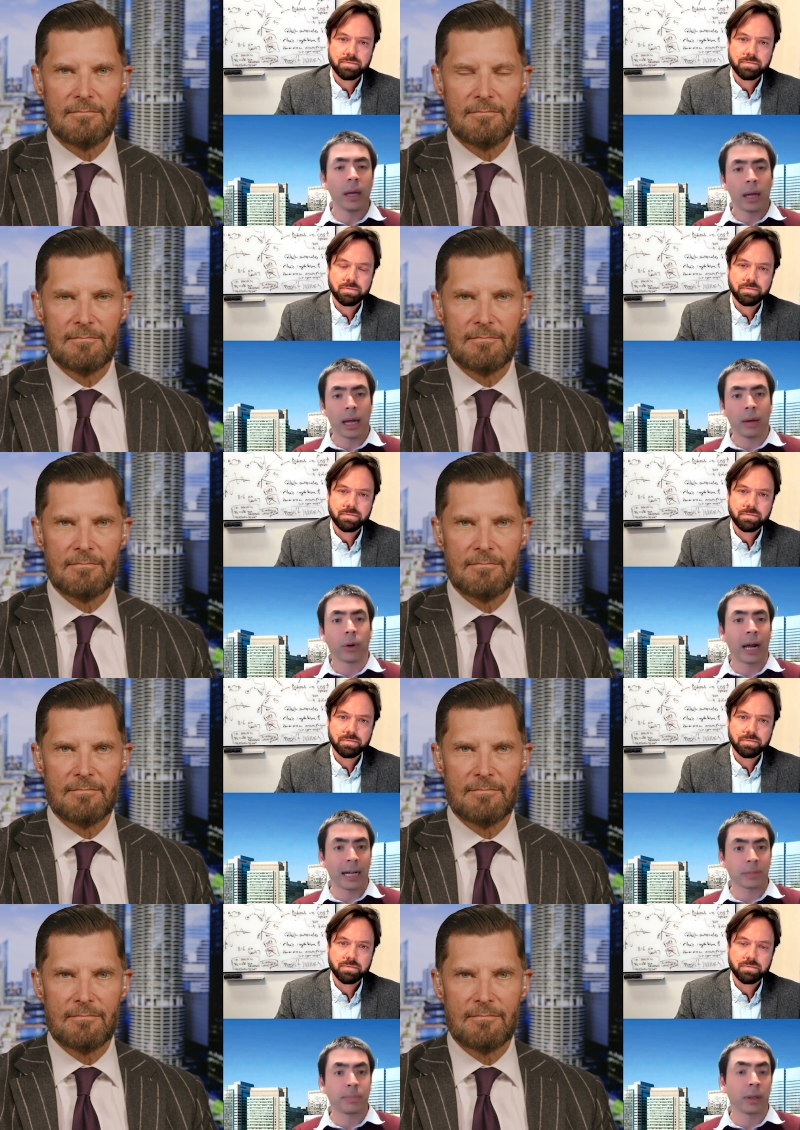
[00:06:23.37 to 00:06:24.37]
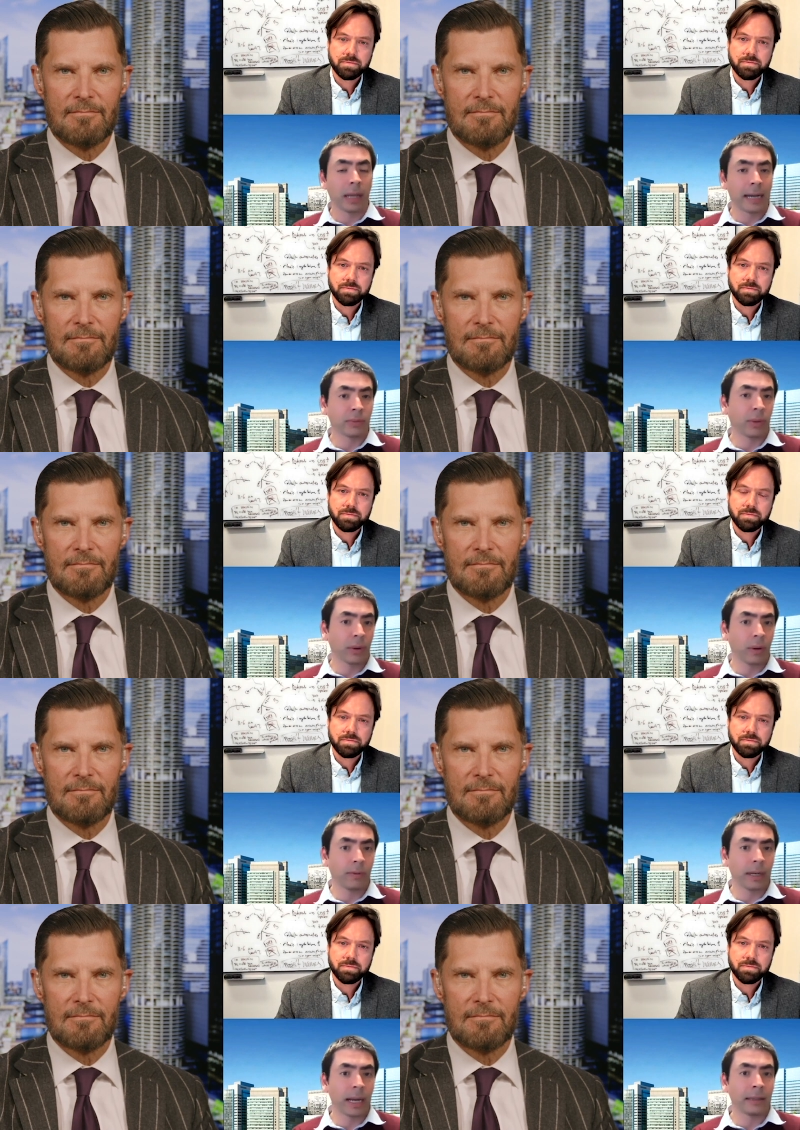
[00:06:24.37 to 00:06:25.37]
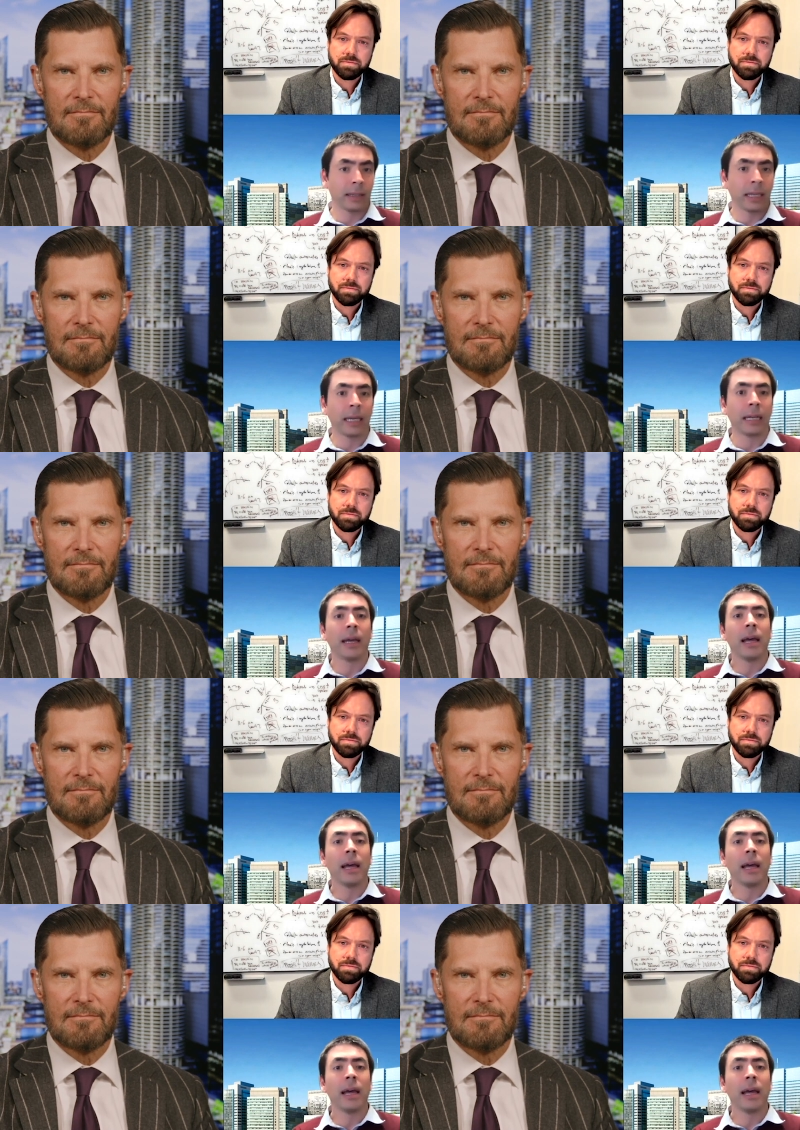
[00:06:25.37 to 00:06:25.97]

Speaker 1: uh, were hospitalized with COVID-19.